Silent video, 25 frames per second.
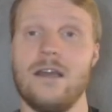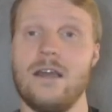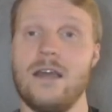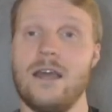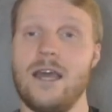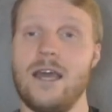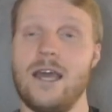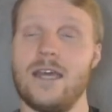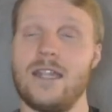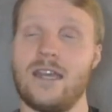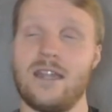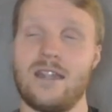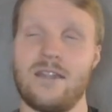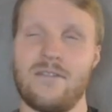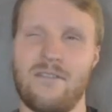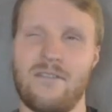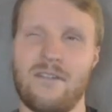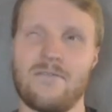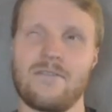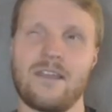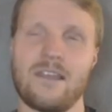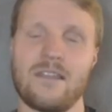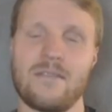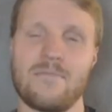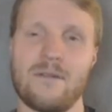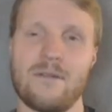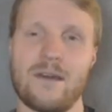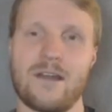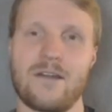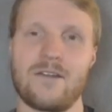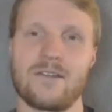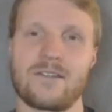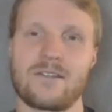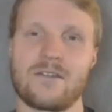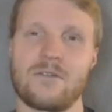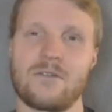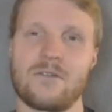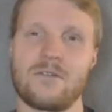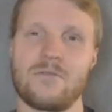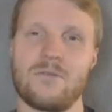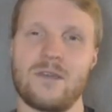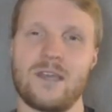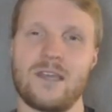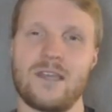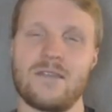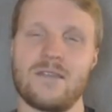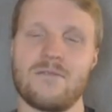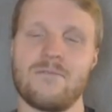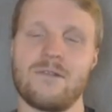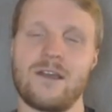And then the 15th player is going to
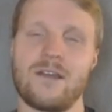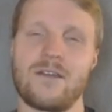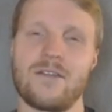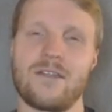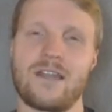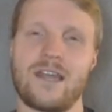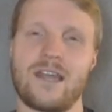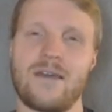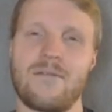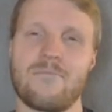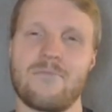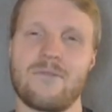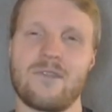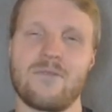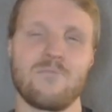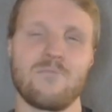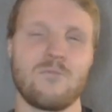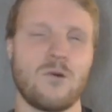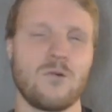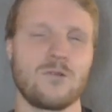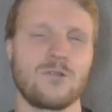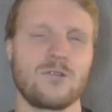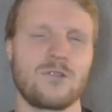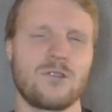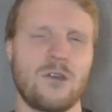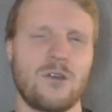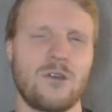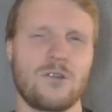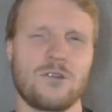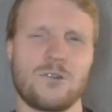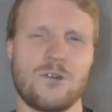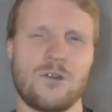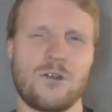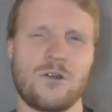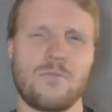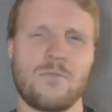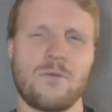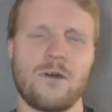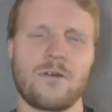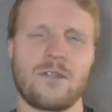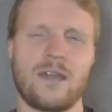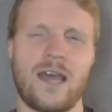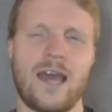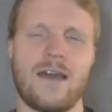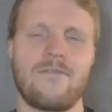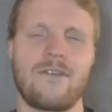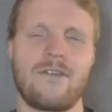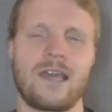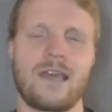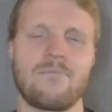be the player that I'm the most unsure about
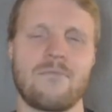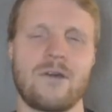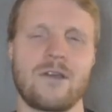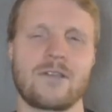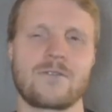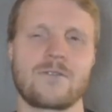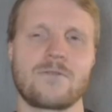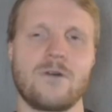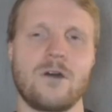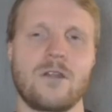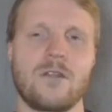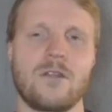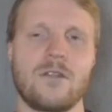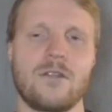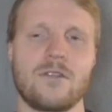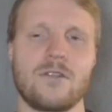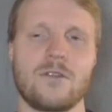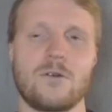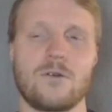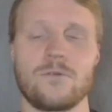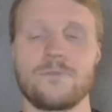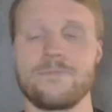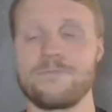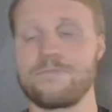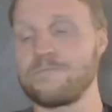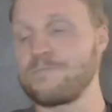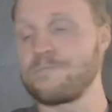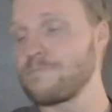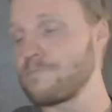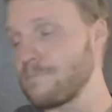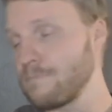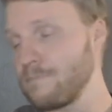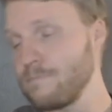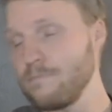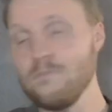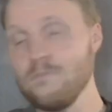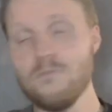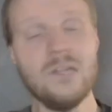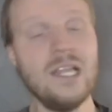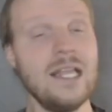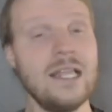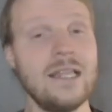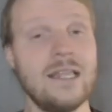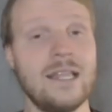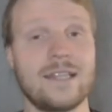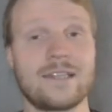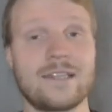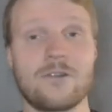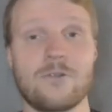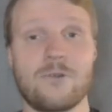having in my squad. So
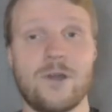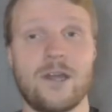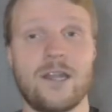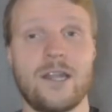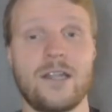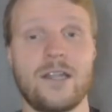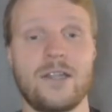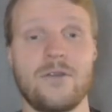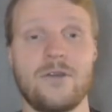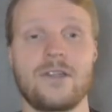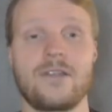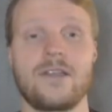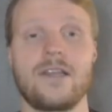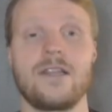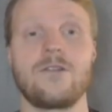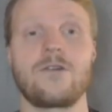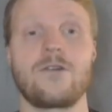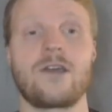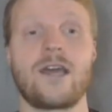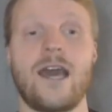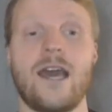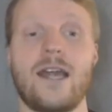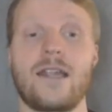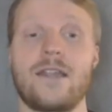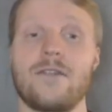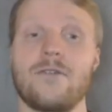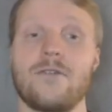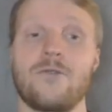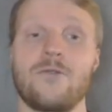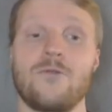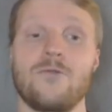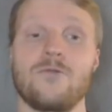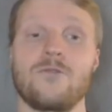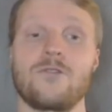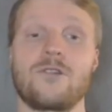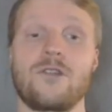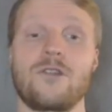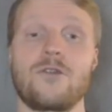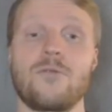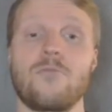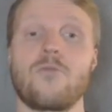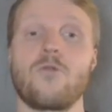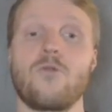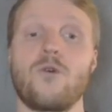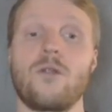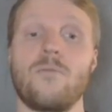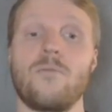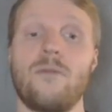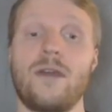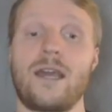let's go right into it and look at who's the number
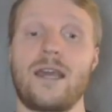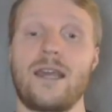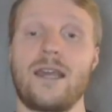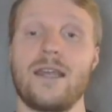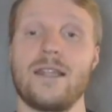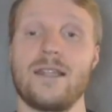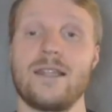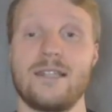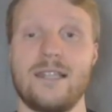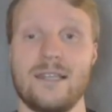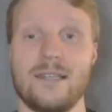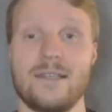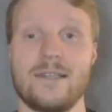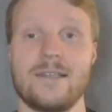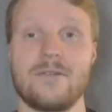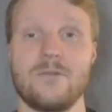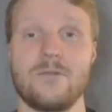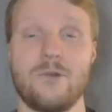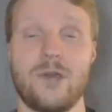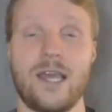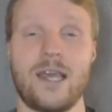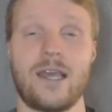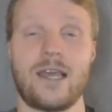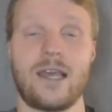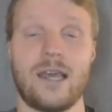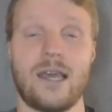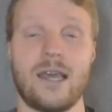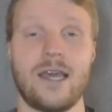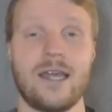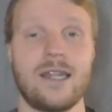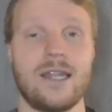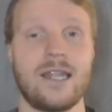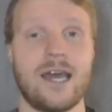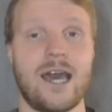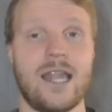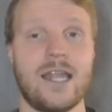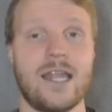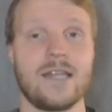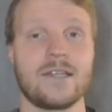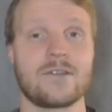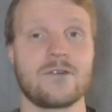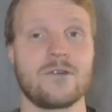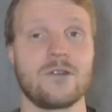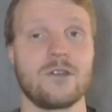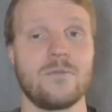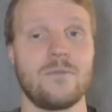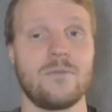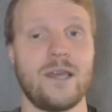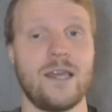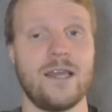one pick this week. And that is
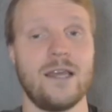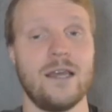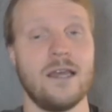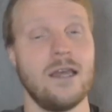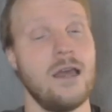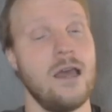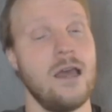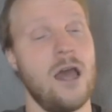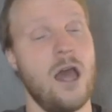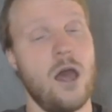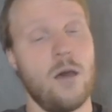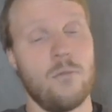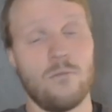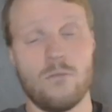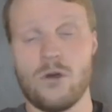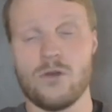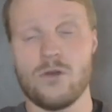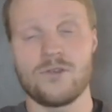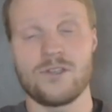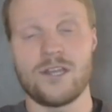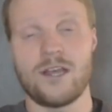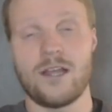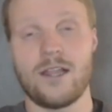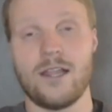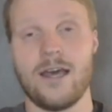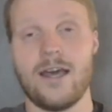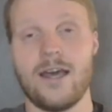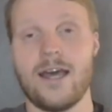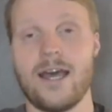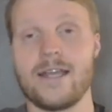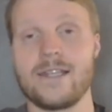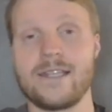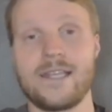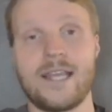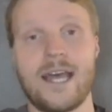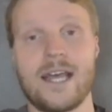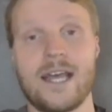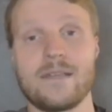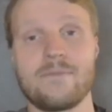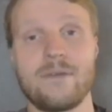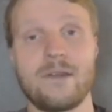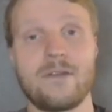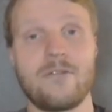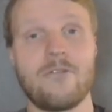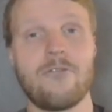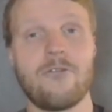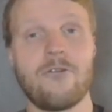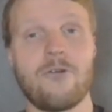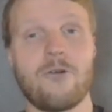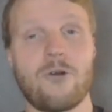going to be Mo Salah, as he has
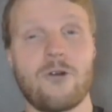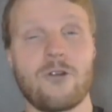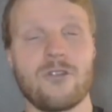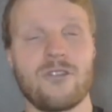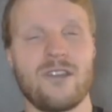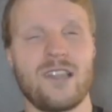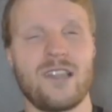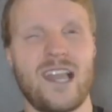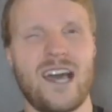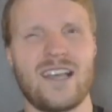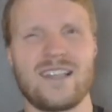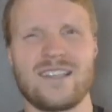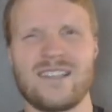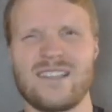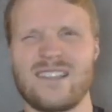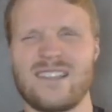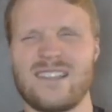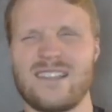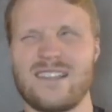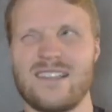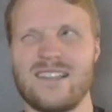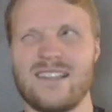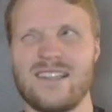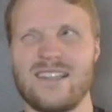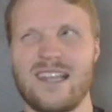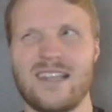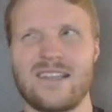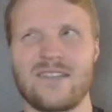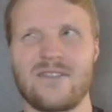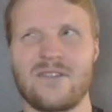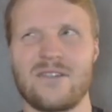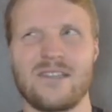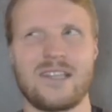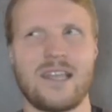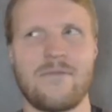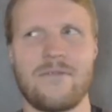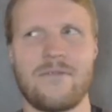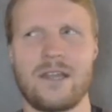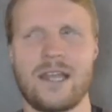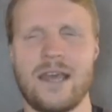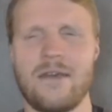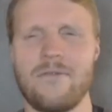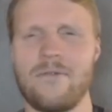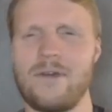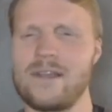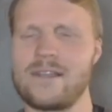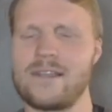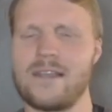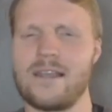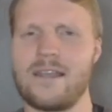been for the last 6 or 7 game
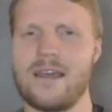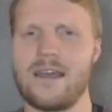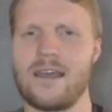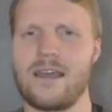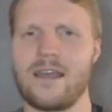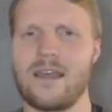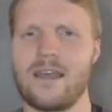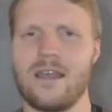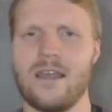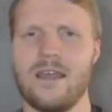weeks, I think.